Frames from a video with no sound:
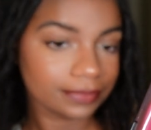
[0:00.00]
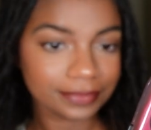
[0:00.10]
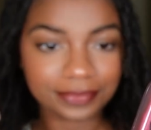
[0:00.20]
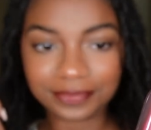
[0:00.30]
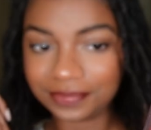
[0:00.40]

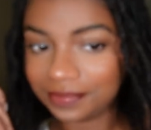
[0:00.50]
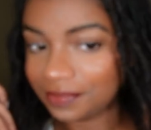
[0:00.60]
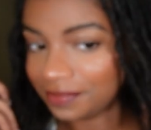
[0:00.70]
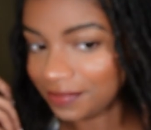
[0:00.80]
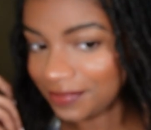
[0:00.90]
do
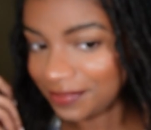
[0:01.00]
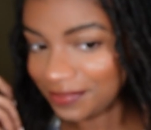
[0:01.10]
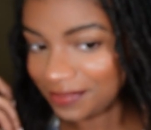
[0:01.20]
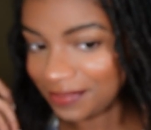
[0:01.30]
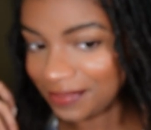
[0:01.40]
stuff like
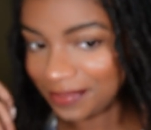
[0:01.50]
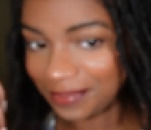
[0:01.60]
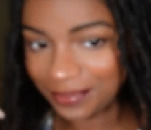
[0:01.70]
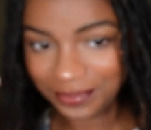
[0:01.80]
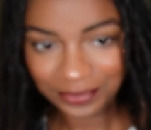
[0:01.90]
that.
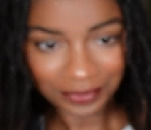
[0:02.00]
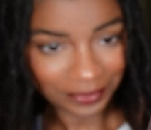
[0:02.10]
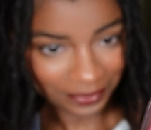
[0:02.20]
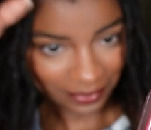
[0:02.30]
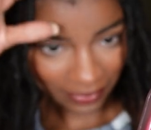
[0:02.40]

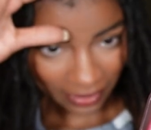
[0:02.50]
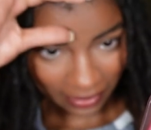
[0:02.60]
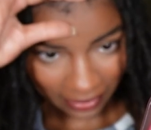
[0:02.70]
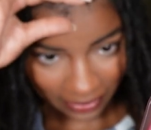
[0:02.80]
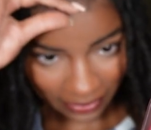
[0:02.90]
I
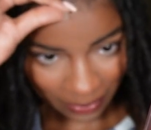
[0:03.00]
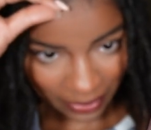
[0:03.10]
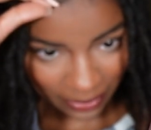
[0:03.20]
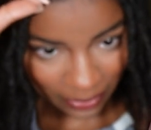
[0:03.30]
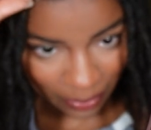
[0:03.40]
should,
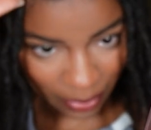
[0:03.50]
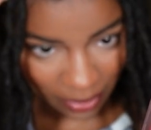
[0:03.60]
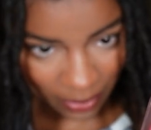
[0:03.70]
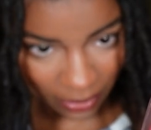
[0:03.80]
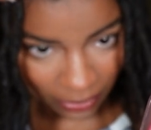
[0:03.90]
perhaps,
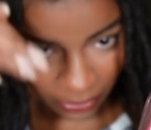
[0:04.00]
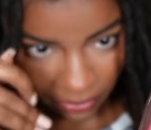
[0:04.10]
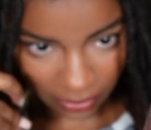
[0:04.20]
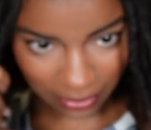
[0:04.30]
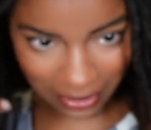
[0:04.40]
I don't
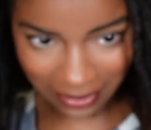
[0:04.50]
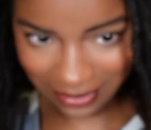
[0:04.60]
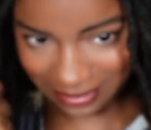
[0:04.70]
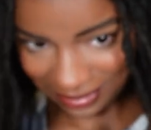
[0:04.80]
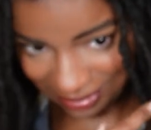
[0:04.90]
know, but I
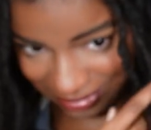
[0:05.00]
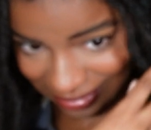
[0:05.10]
don't.